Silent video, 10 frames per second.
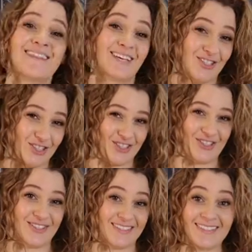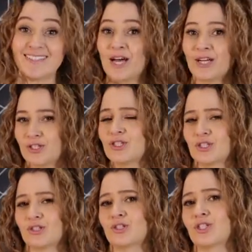that she uses to,
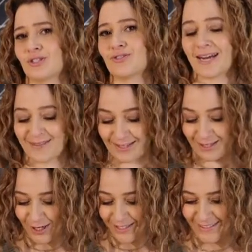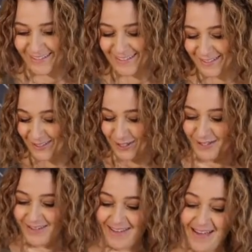to strain the yogurt.
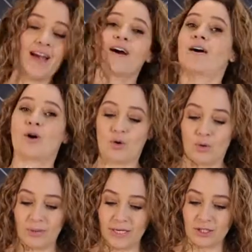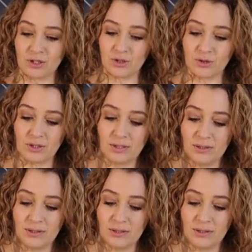So, all we're going to do,